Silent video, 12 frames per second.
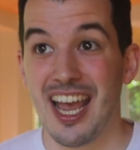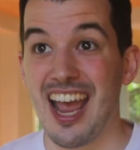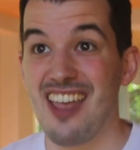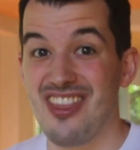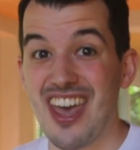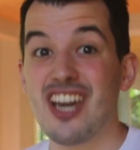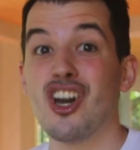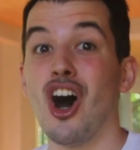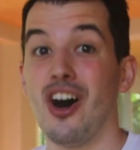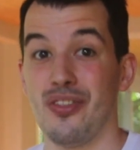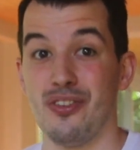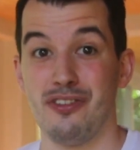and they
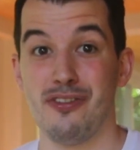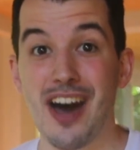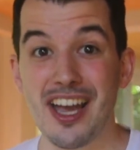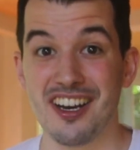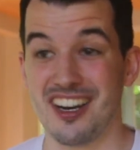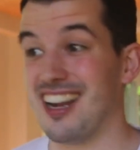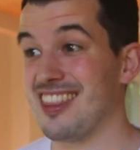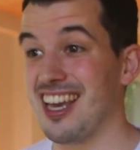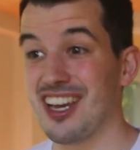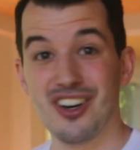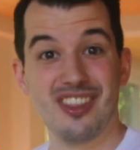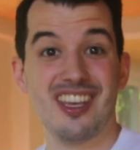caught the fire, and they
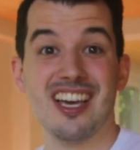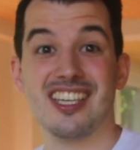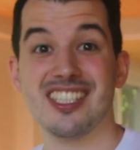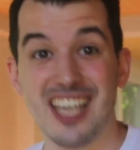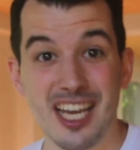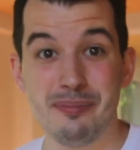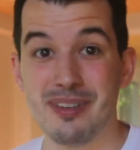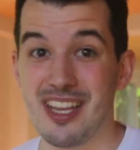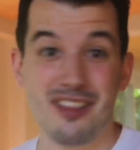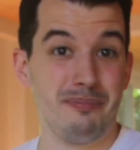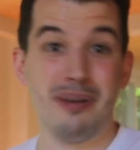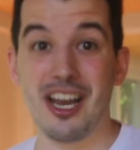caught the excitement
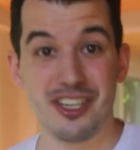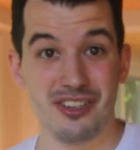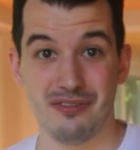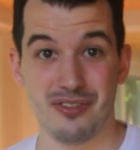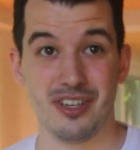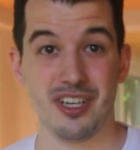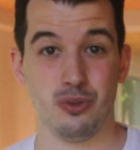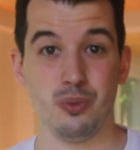and the passion for it as